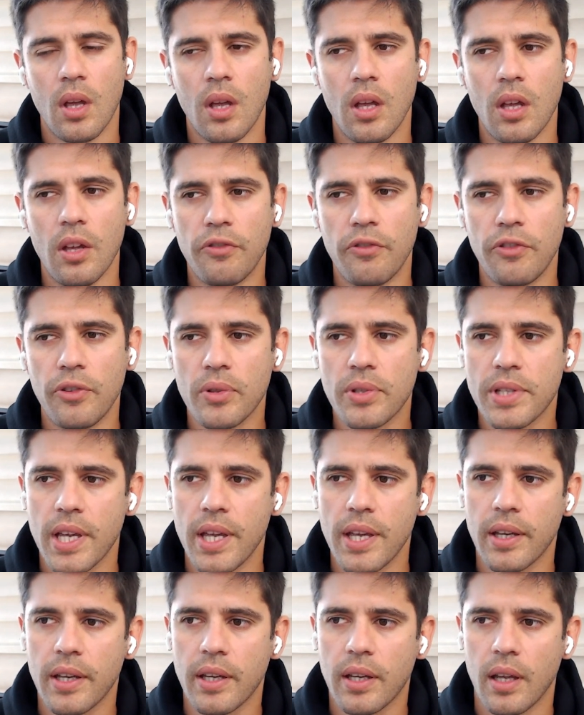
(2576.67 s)
If you
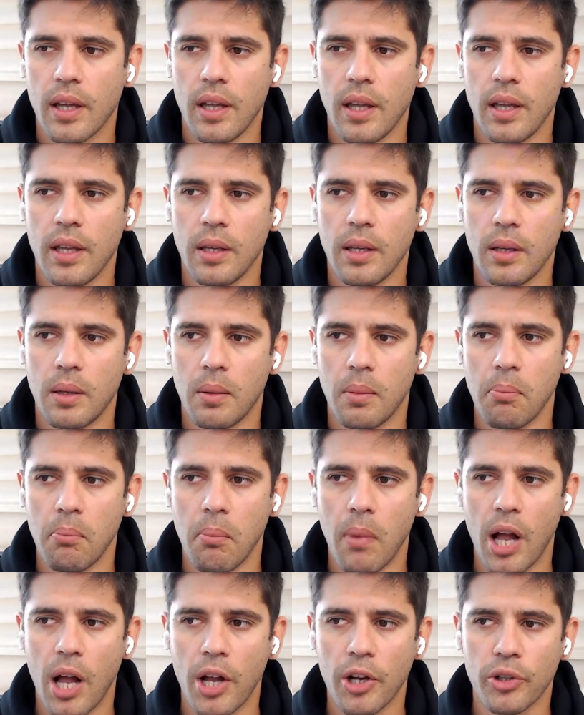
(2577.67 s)
take a
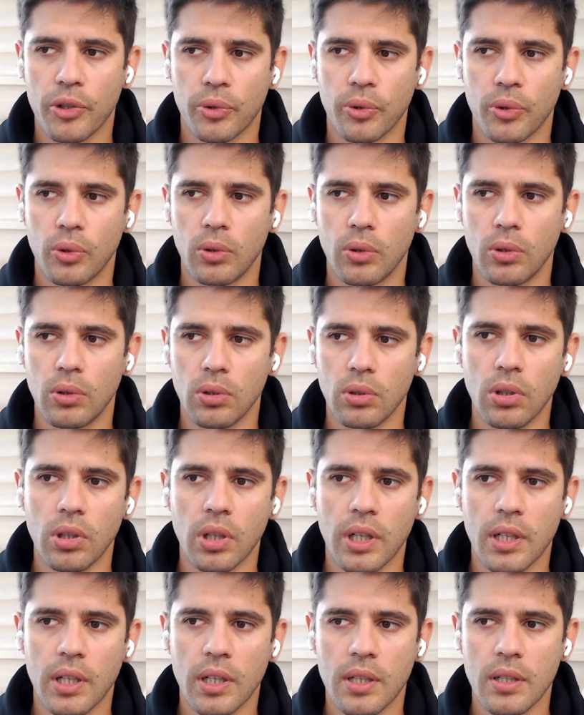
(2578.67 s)
macro
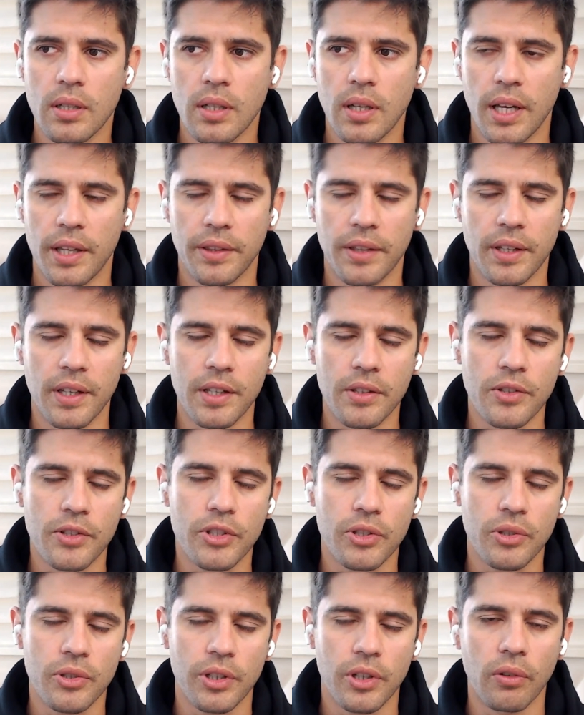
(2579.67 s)
look at the
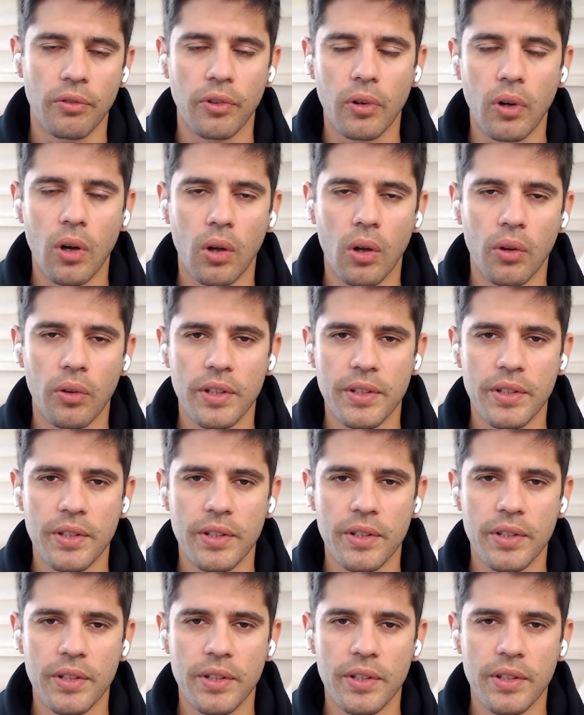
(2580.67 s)
industry overall, the